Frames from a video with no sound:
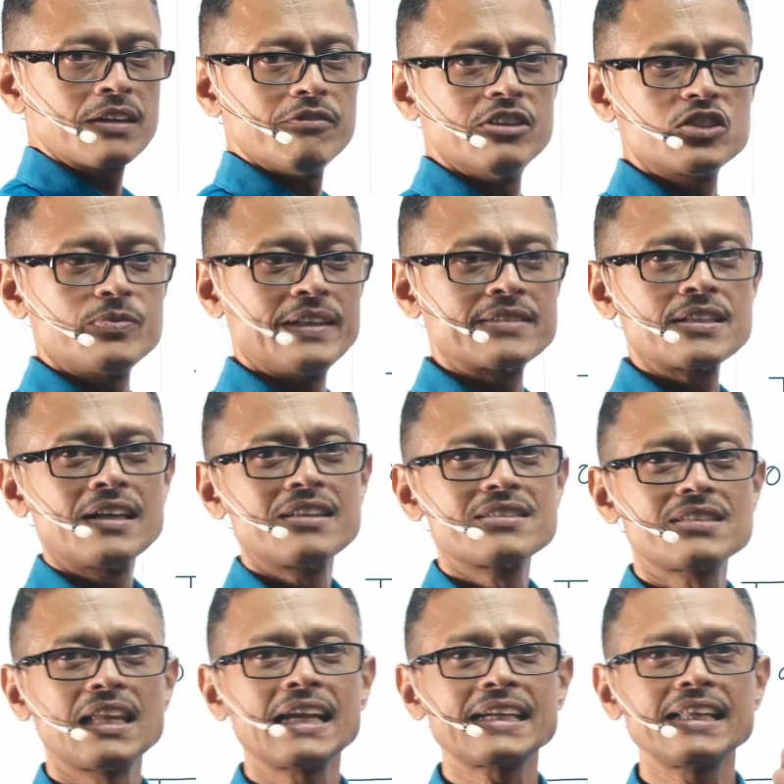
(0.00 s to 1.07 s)
which means
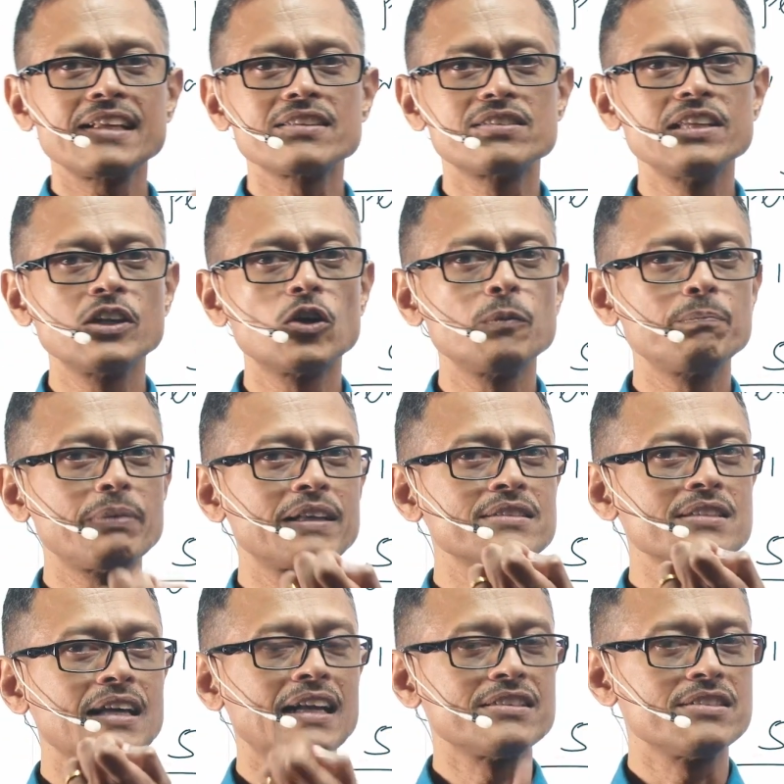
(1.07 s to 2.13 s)
selecting zero
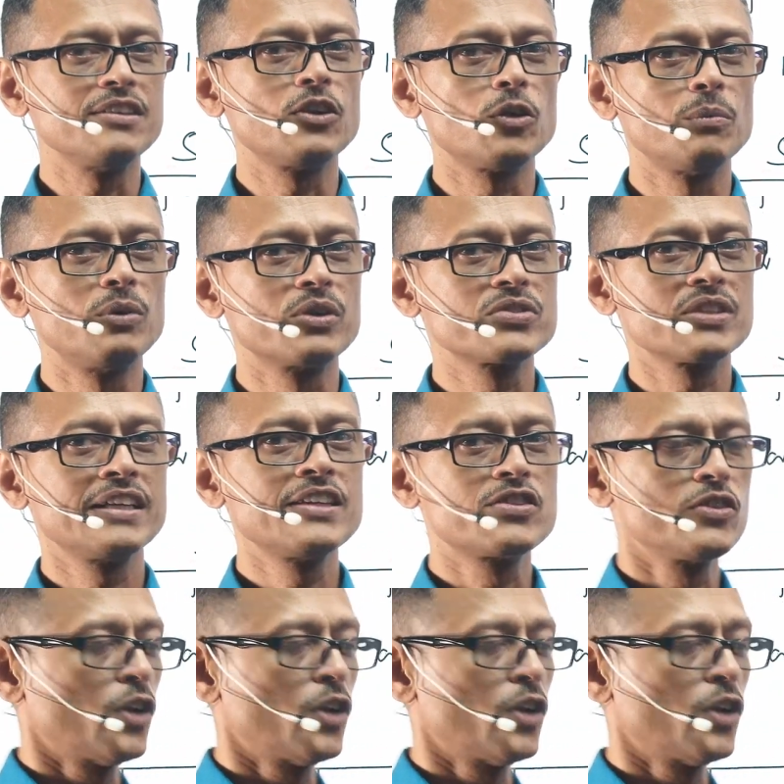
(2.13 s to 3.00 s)
pens and zero books is